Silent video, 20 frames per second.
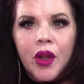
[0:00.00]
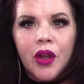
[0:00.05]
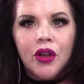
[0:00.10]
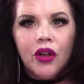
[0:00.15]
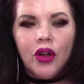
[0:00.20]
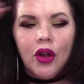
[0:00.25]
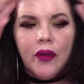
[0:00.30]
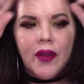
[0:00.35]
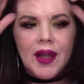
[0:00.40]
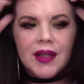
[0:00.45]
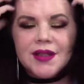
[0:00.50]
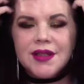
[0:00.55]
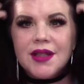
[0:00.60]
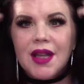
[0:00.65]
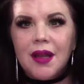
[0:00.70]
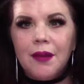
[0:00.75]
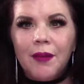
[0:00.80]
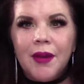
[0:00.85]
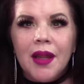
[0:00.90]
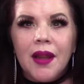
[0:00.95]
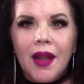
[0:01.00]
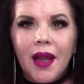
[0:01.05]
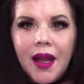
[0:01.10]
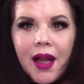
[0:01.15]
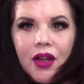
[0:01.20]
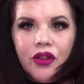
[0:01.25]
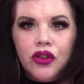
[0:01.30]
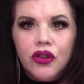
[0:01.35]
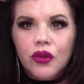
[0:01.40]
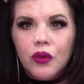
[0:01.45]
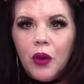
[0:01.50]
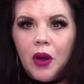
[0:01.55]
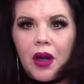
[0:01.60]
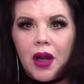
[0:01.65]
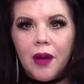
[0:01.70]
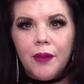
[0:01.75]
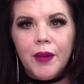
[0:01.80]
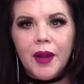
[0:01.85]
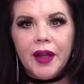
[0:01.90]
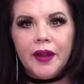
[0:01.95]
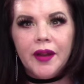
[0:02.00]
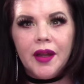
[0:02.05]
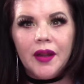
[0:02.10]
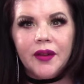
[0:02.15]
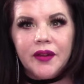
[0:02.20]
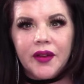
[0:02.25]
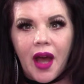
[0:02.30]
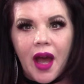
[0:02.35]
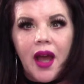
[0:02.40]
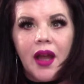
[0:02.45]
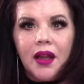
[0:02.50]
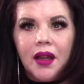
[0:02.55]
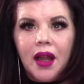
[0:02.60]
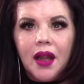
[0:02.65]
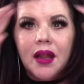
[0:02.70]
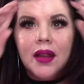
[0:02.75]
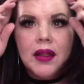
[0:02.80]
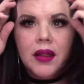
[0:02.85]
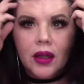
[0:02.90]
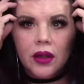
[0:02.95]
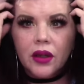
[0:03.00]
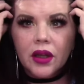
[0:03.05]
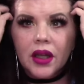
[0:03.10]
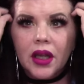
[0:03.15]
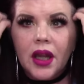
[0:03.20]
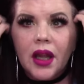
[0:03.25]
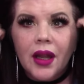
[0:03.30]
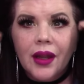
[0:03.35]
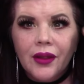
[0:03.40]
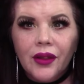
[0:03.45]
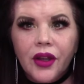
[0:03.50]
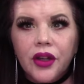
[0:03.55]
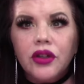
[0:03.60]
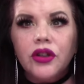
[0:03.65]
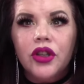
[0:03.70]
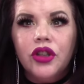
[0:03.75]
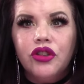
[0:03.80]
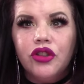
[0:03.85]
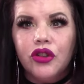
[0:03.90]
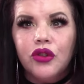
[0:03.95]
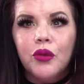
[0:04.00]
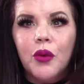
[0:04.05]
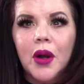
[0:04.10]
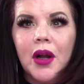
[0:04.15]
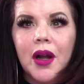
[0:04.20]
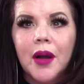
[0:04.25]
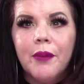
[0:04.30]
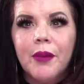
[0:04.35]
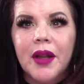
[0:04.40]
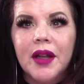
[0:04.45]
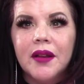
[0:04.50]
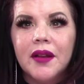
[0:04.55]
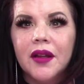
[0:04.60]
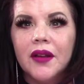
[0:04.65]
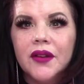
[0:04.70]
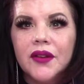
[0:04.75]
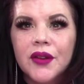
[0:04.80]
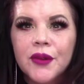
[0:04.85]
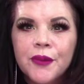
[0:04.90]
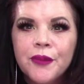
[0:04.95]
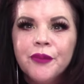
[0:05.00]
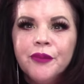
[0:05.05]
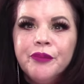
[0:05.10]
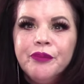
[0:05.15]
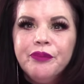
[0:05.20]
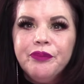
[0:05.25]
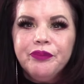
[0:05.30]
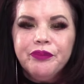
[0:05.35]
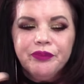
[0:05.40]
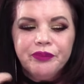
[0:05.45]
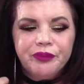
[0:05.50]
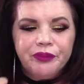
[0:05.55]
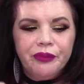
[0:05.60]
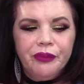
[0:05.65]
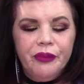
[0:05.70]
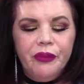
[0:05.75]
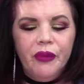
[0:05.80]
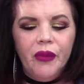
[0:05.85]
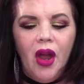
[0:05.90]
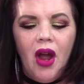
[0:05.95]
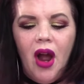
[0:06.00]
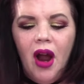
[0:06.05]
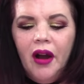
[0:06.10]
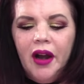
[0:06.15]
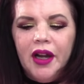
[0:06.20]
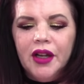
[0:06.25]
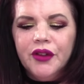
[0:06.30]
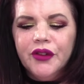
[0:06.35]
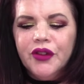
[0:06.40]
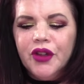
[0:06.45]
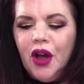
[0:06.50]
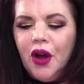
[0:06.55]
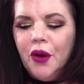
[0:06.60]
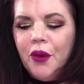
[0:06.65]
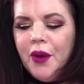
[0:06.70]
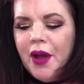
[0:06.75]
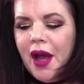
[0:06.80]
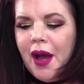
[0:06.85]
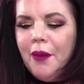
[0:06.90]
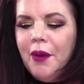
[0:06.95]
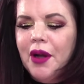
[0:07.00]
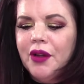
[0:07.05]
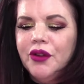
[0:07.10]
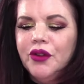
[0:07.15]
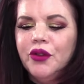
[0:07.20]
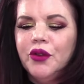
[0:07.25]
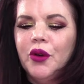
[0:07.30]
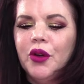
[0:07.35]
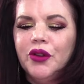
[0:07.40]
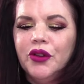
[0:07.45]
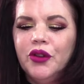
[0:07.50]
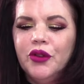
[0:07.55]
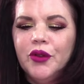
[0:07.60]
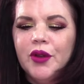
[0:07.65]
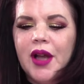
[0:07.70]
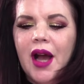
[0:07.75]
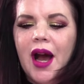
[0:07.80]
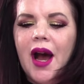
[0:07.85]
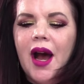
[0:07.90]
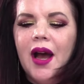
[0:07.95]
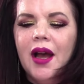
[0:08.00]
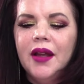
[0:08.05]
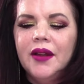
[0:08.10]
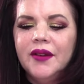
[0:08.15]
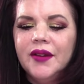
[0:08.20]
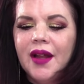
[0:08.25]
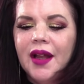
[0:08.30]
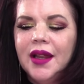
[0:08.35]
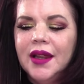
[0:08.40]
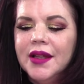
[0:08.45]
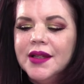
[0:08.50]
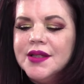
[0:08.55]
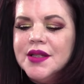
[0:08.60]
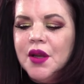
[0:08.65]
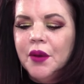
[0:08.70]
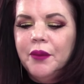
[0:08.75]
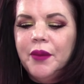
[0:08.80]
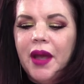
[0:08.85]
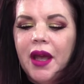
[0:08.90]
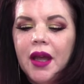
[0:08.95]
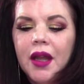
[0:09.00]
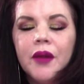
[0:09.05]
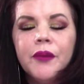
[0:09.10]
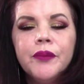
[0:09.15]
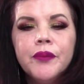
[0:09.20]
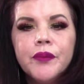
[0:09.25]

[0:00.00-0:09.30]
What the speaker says: you know that statement, like, I just woke up like this? I literally just woke up like this. Alright, so I want to talk to you guys a little bit.